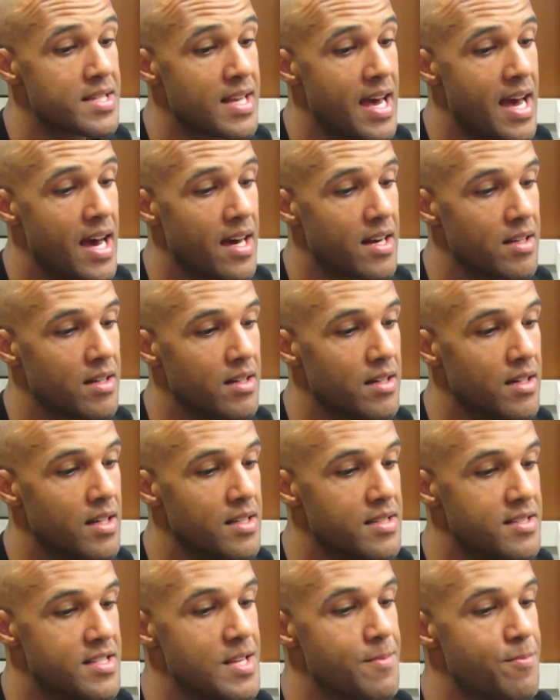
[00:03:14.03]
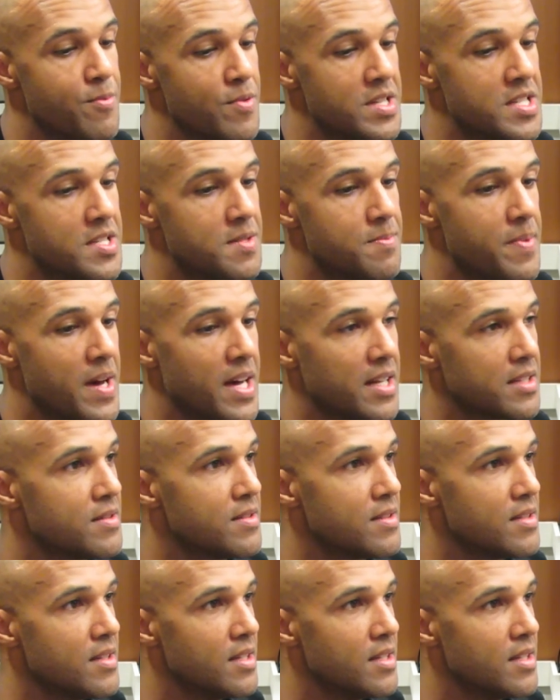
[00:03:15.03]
had a deep respect